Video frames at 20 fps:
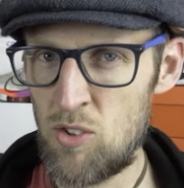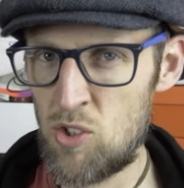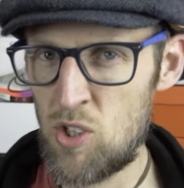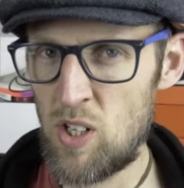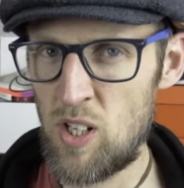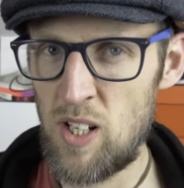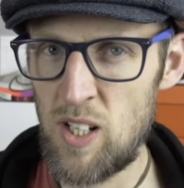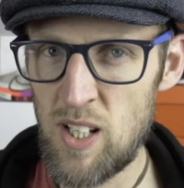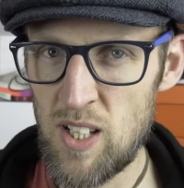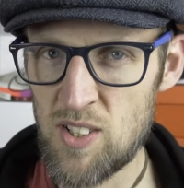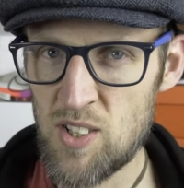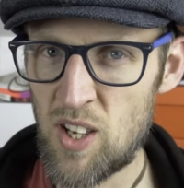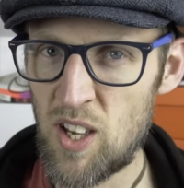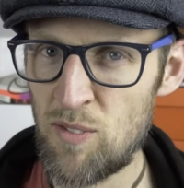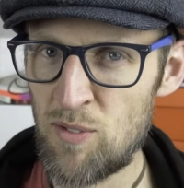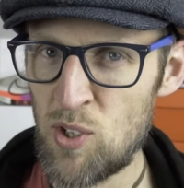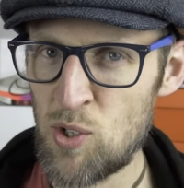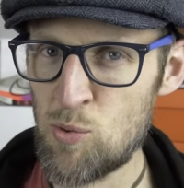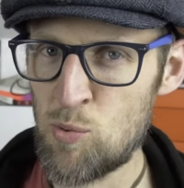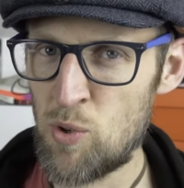Certainly need to
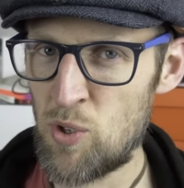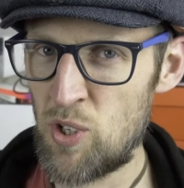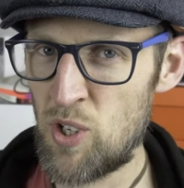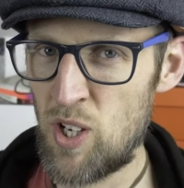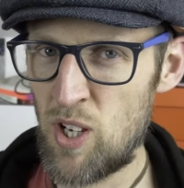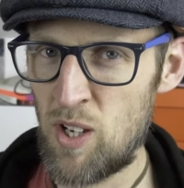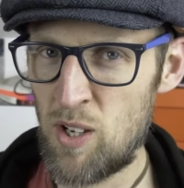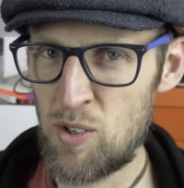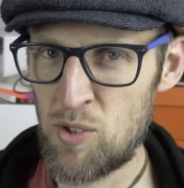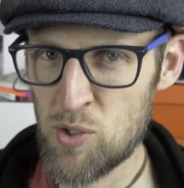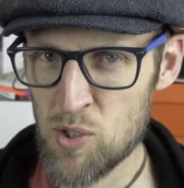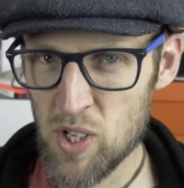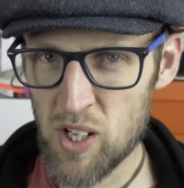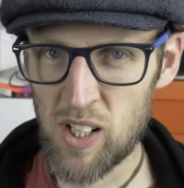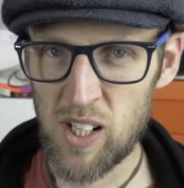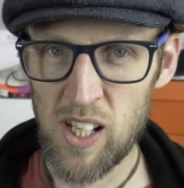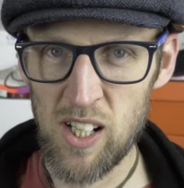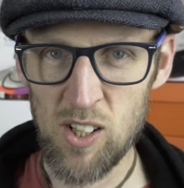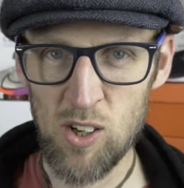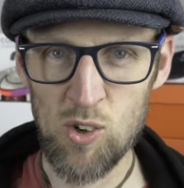give this one a
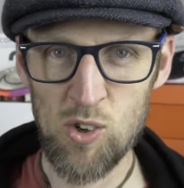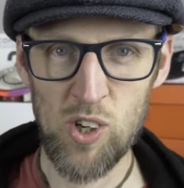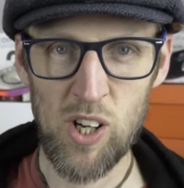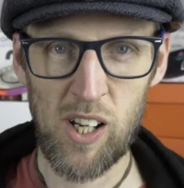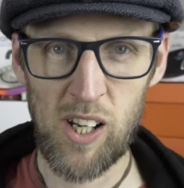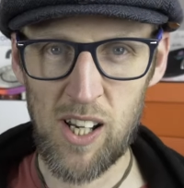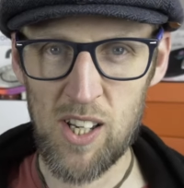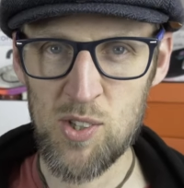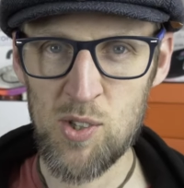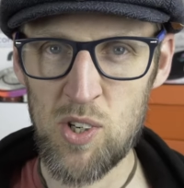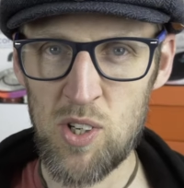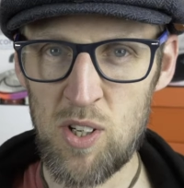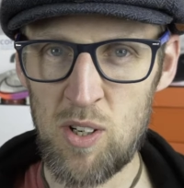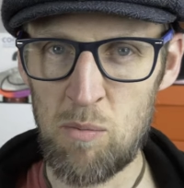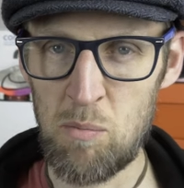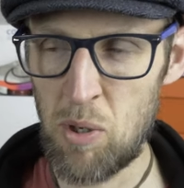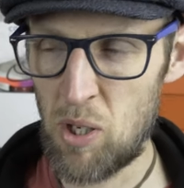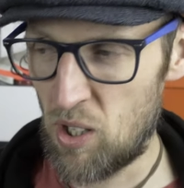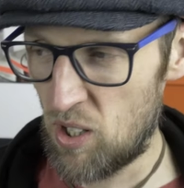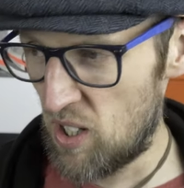slightly longer
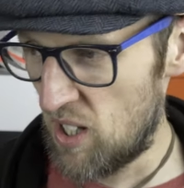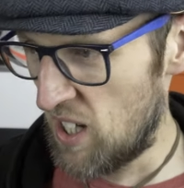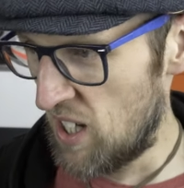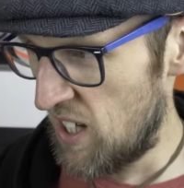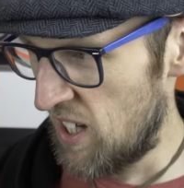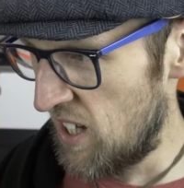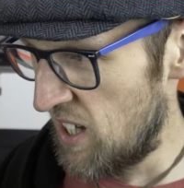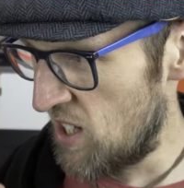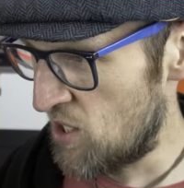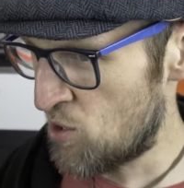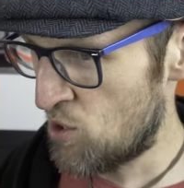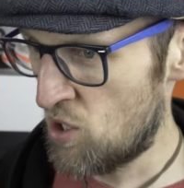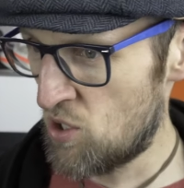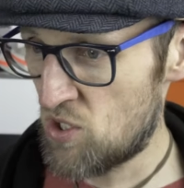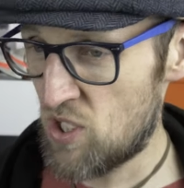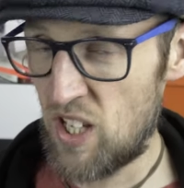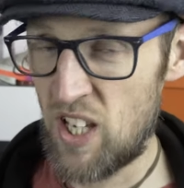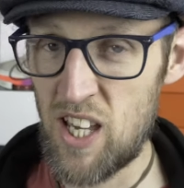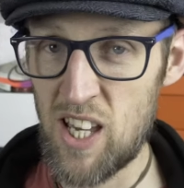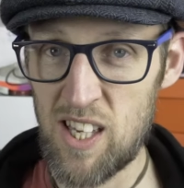listen, but it's
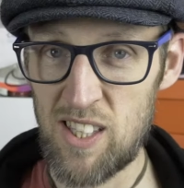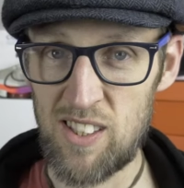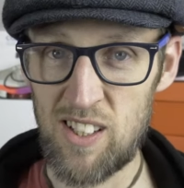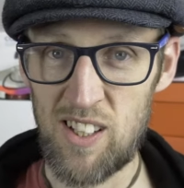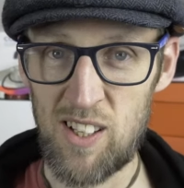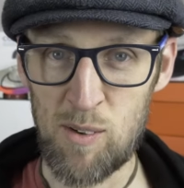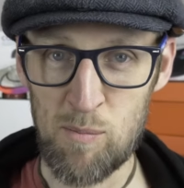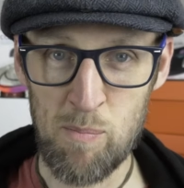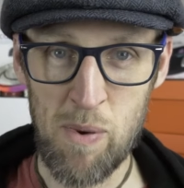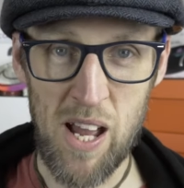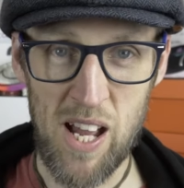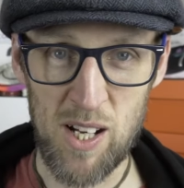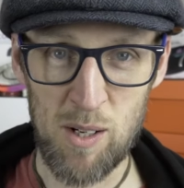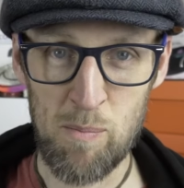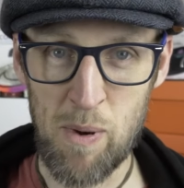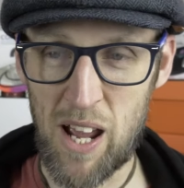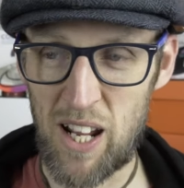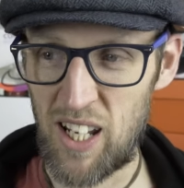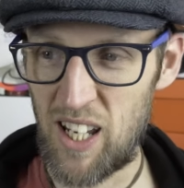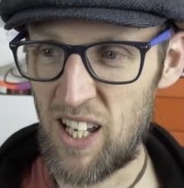good to hear the
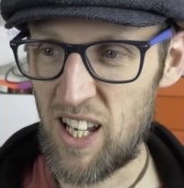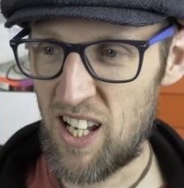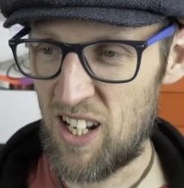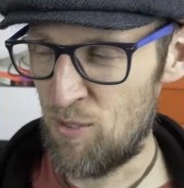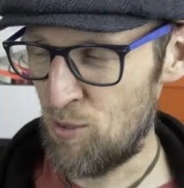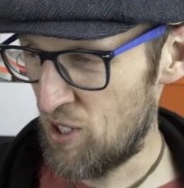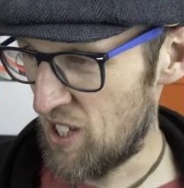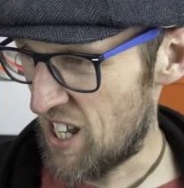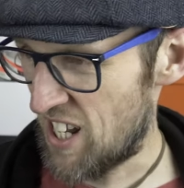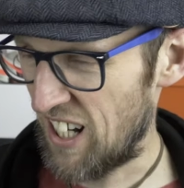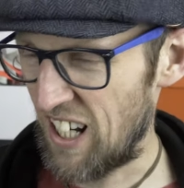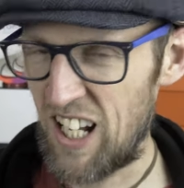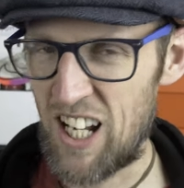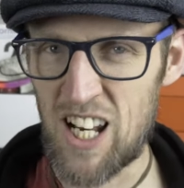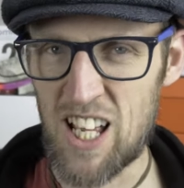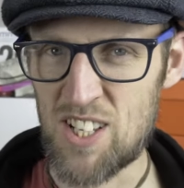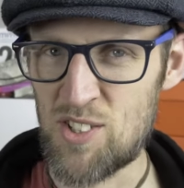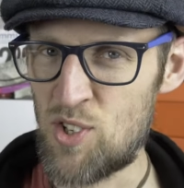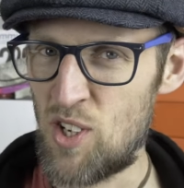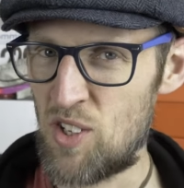band back again with that
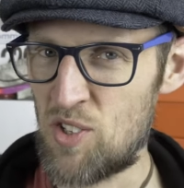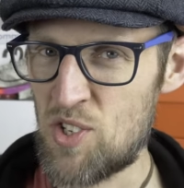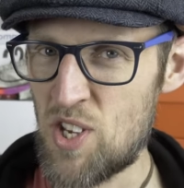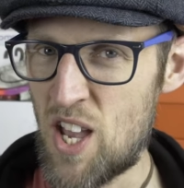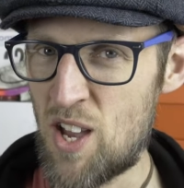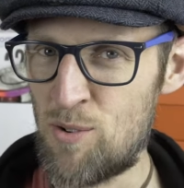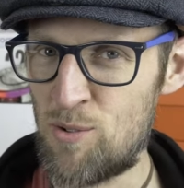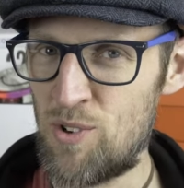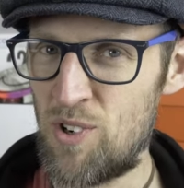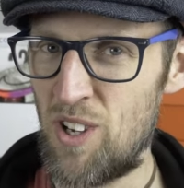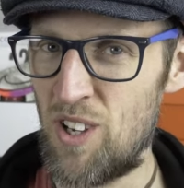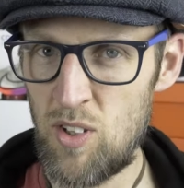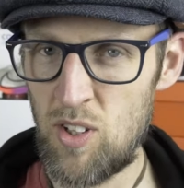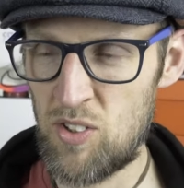classic sound.